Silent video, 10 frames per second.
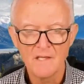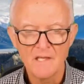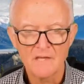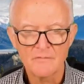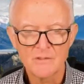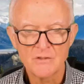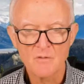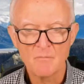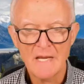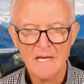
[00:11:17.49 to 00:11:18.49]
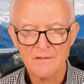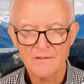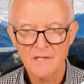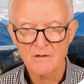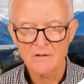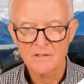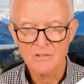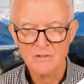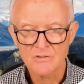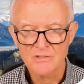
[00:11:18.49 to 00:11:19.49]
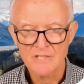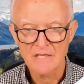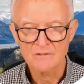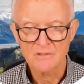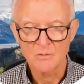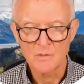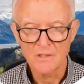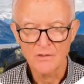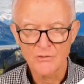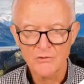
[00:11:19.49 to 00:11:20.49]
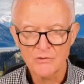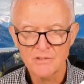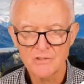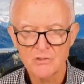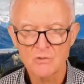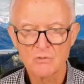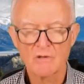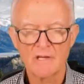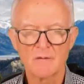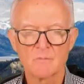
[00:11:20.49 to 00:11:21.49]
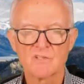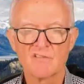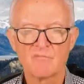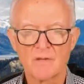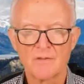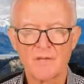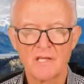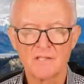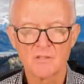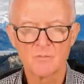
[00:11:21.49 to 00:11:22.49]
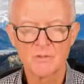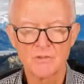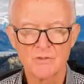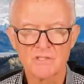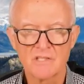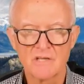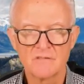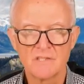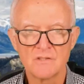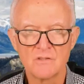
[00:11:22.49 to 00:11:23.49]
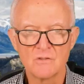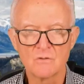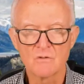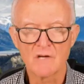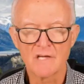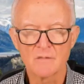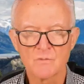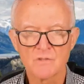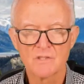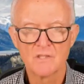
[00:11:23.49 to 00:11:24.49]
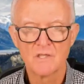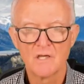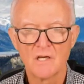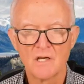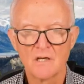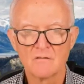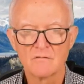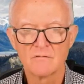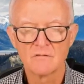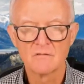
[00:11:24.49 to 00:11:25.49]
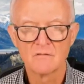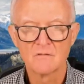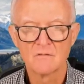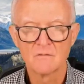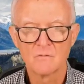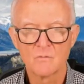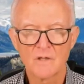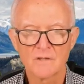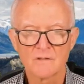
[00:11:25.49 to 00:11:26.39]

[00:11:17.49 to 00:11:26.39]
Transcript: If we do the math here, it turns out that we need 32 grams of methane to produce 72 grams of water.